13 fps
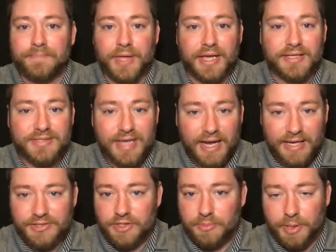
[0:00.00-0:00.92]
He has
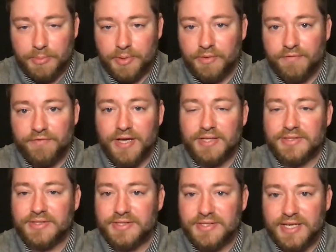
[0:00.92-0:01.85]
ties to the Department of
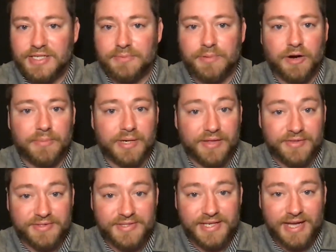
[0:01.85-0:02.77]
Defense, the State Department, and
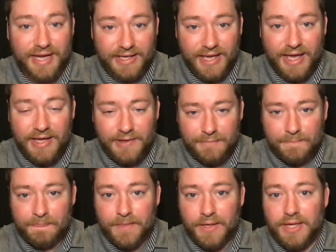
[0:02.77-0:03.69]
the CIA.
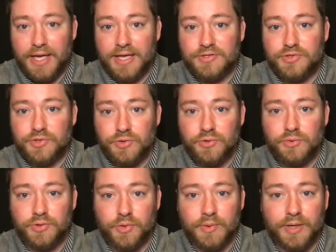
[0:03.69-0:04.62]
He has
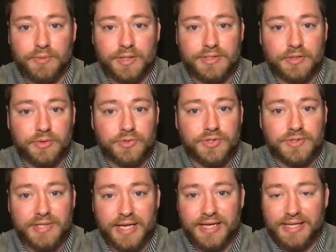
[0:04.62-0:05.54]
2 UN
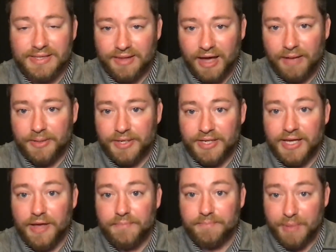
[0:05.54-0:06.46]
resolutions that he lobbied and
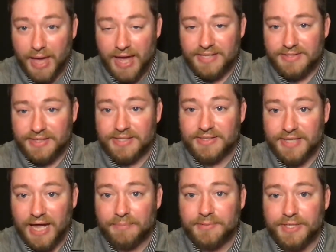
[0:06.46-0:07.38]
got passed and
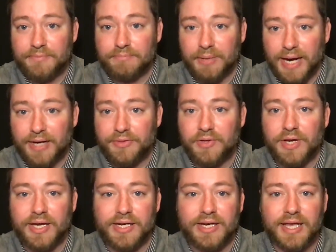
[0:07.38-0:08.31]
adopted by the
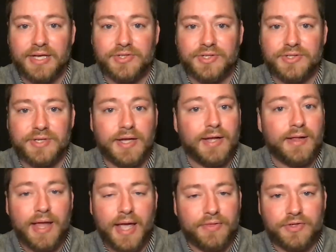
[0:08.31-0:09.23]
United Nations.
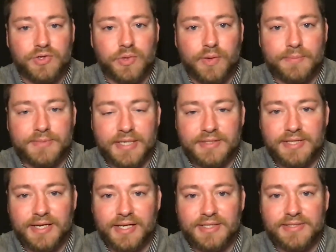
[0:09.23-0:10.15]
And the 2 websites
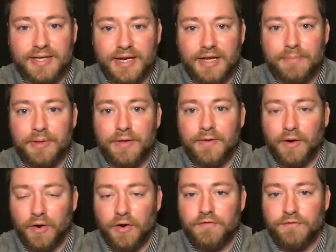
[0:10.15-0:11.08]
that he set up
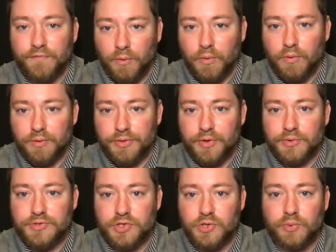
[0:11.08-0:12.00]
are for
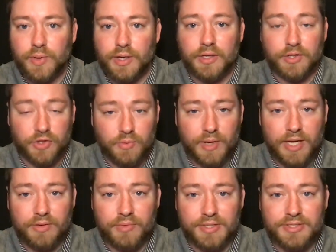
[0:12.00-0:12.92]
those 2
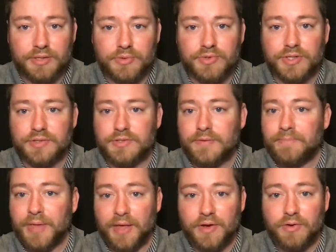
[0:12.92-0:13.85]
UN resolutions,
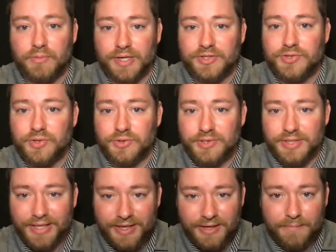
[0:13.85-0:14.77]
and they're registered
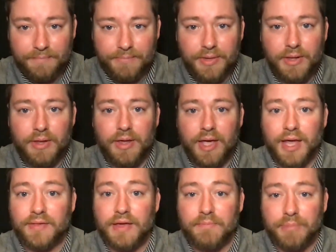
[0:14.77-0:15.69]
to him.
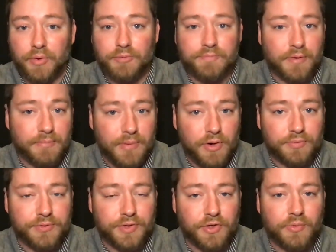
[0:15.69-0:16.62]
And they both
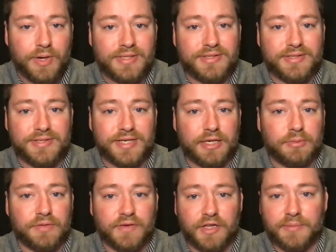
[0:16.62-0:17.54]
promote the UN's
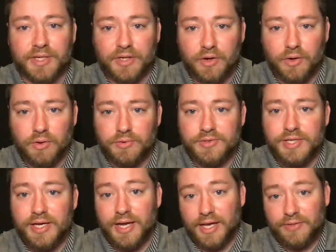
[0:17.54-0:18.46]
Sustainable Development Goals,
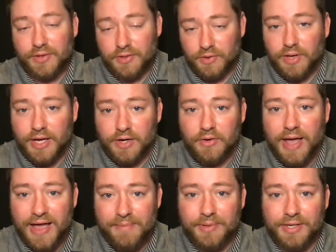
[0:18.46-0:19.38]
and the UNIDO
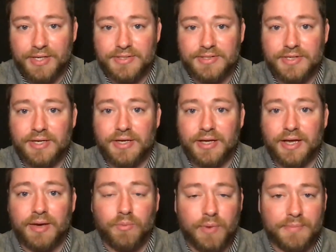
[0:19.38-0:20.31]
Happiness
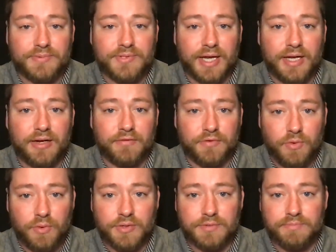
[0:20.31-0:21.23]
website, of
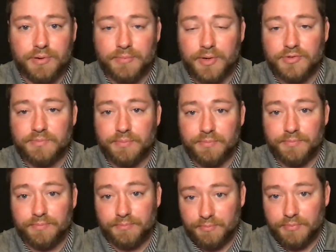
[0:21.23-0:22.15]
course, promotes
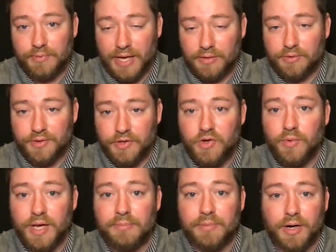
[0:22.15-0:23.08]
not only the
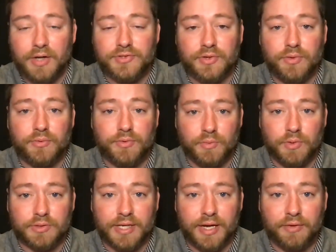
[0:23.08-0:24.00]
UN, but also the
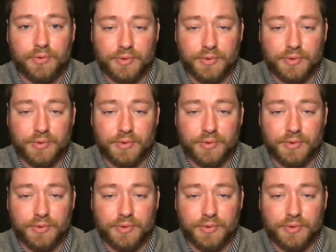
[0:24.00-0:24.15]
World Health